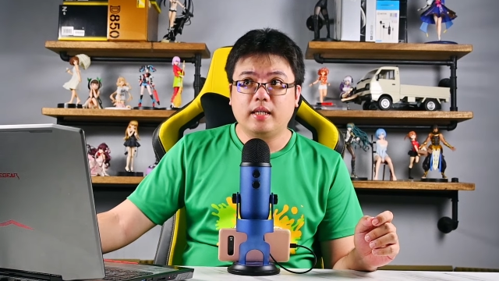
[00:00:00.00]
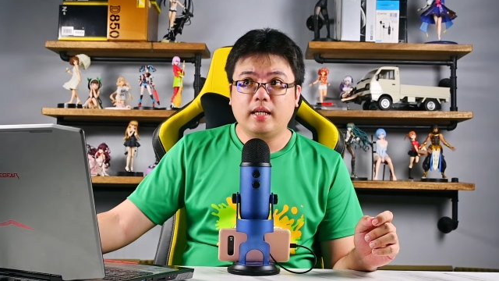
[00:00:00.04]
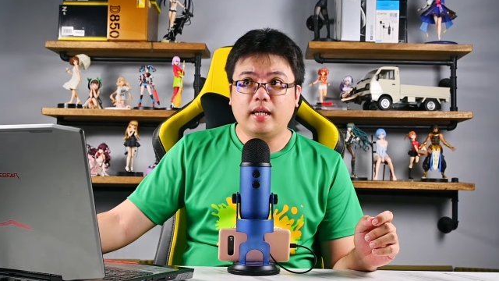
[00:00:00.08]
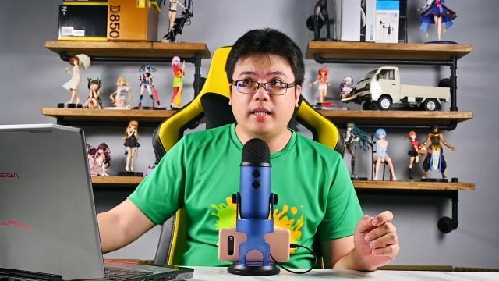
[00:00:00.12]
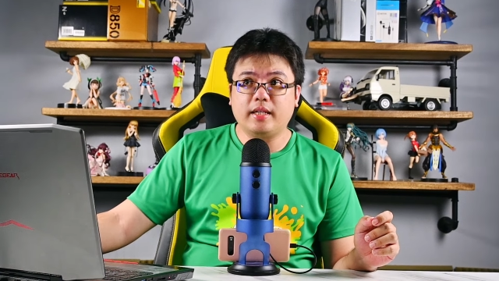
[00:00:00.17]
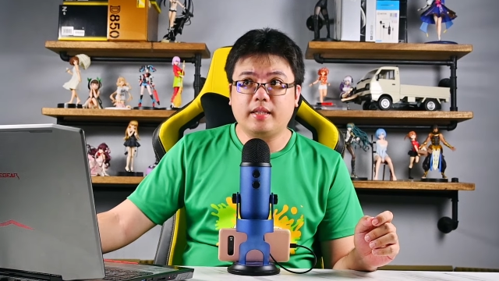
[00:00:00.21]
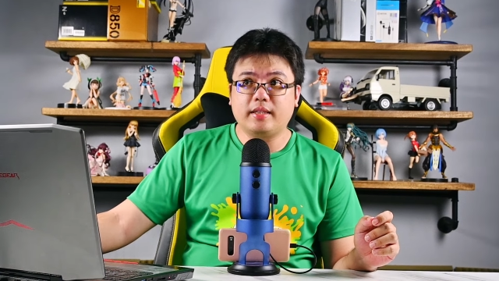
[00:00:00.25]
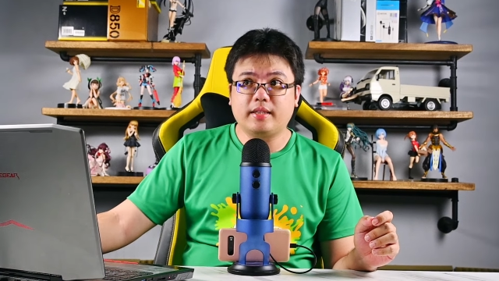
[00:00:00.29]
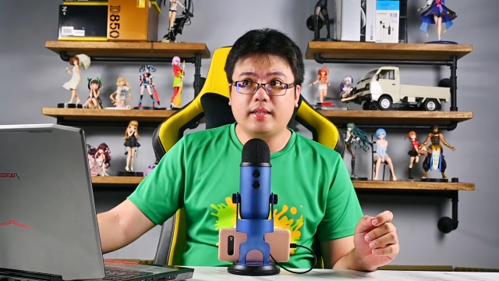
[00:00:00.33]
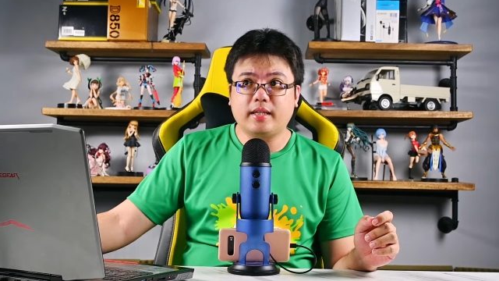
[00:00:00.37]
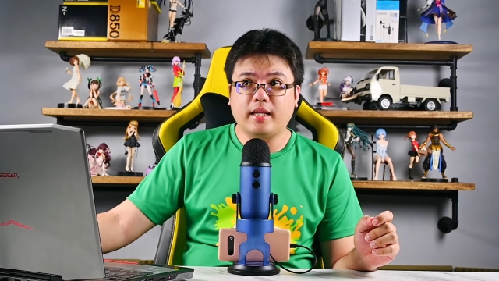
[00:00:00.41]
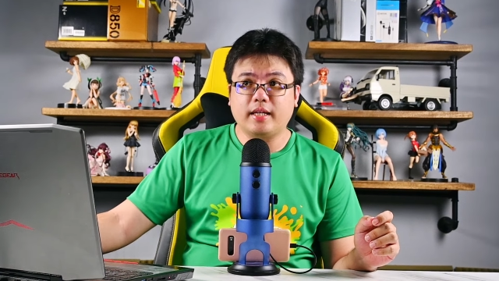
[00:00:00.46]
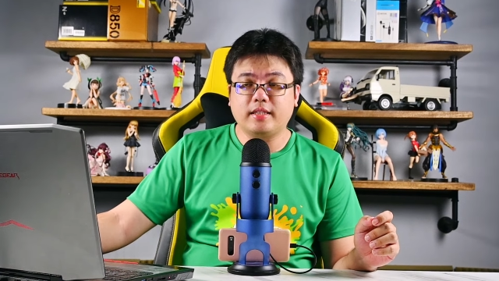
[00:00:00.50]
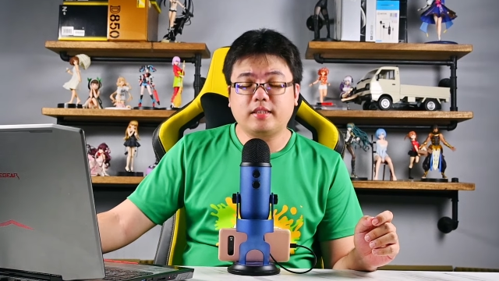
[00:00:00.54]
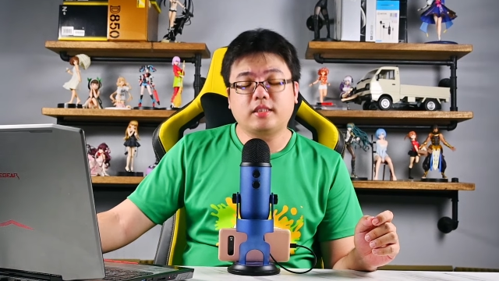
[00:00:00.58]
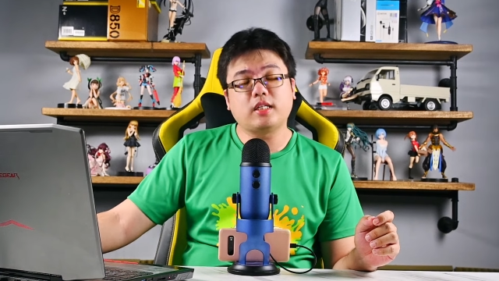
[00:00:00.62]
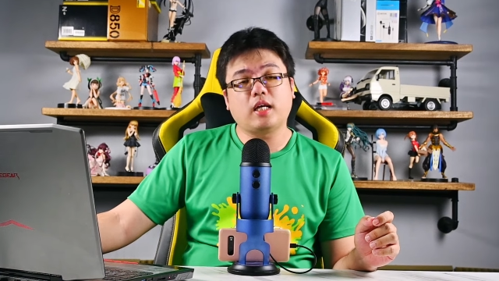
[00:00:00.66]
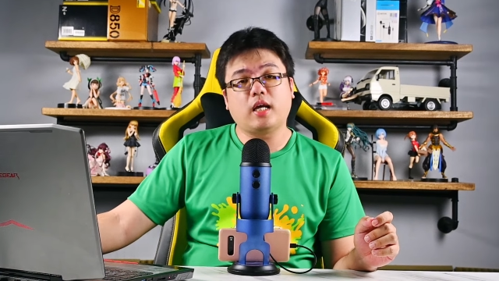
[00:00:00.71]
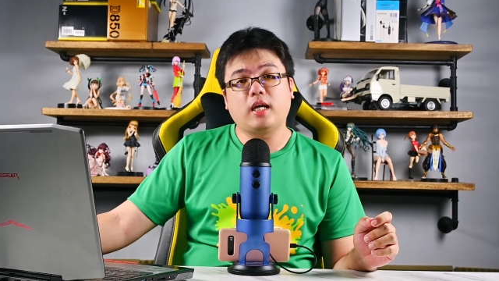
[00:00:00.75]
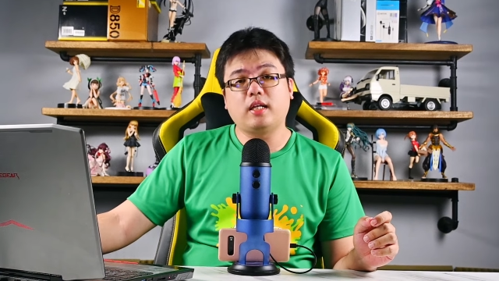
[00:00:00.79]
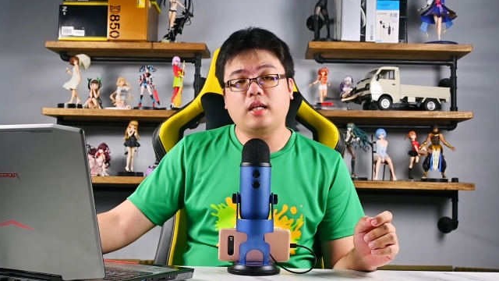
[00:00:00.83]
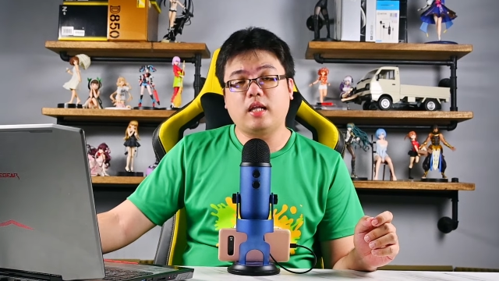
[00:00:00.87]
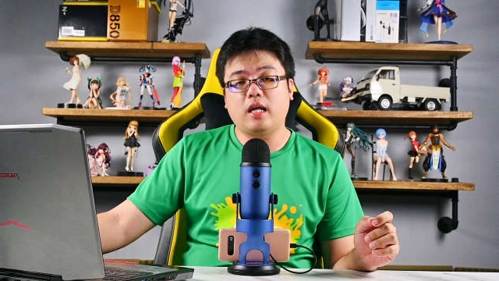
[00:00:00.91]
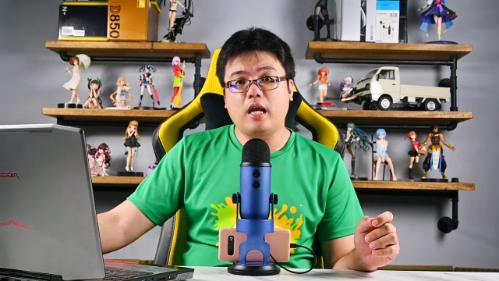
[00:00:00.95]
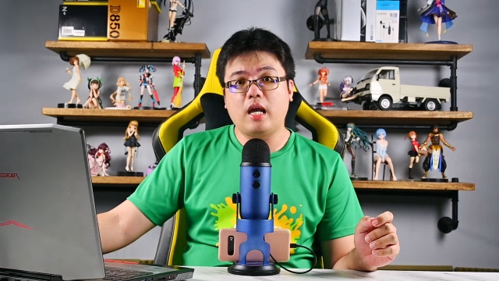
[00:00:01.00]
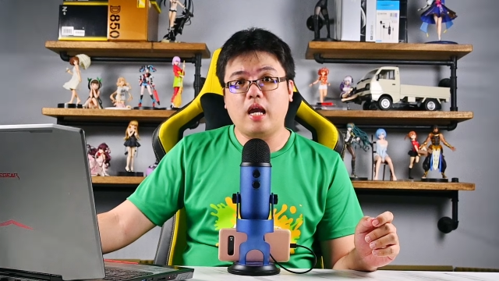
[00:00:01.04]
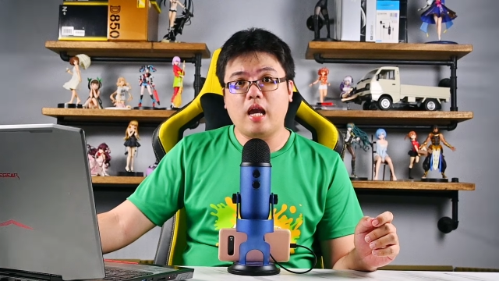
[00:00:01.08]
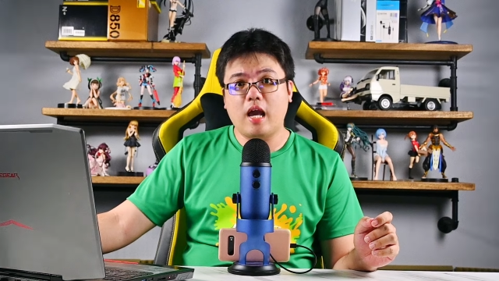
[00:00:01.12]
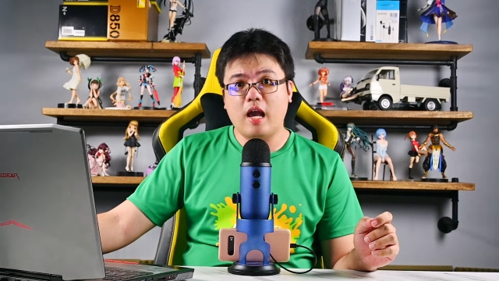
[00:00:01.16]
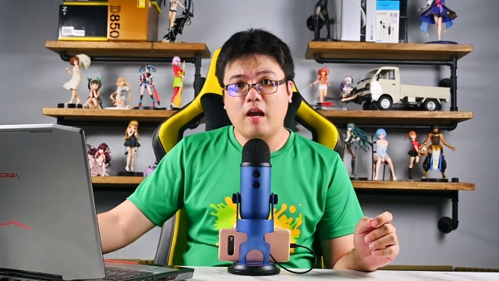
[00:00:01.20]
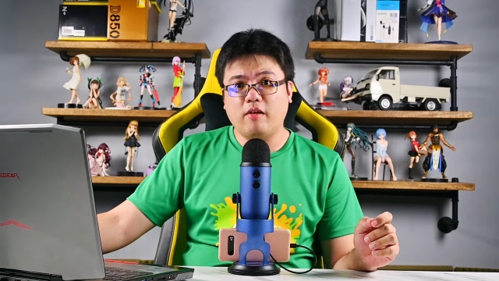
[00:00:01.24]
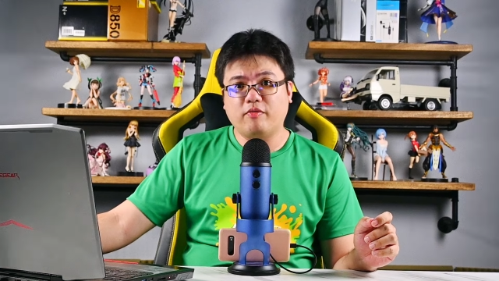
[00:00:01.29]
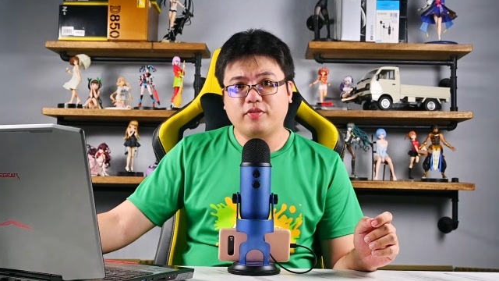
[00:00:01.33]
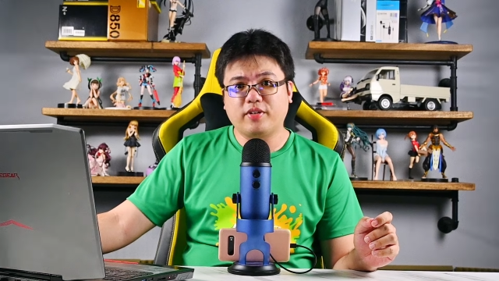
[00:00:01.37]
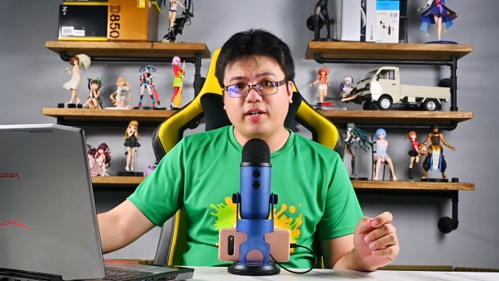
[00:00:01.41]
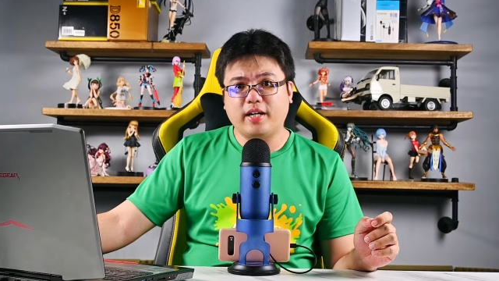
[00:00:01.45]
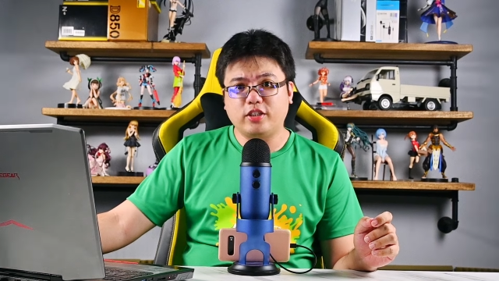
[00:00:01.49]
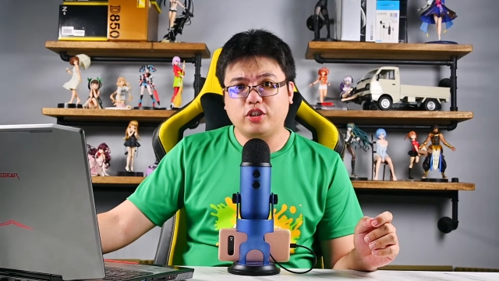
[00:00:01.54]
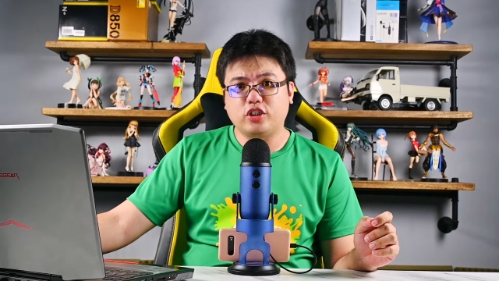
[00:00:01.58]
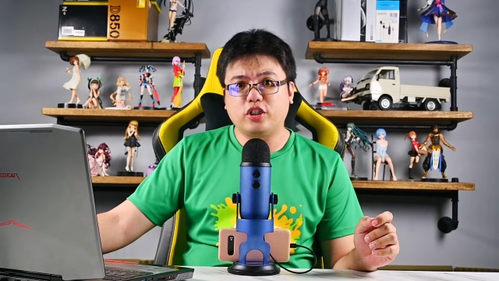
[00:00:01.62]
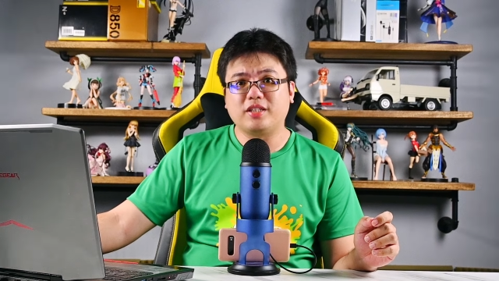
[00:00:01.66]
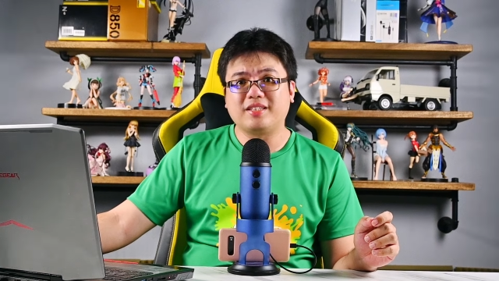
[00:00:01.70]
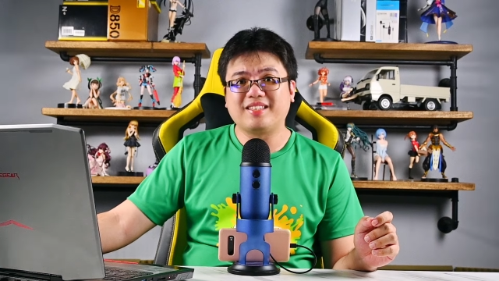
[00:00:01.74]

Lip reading: it takes an average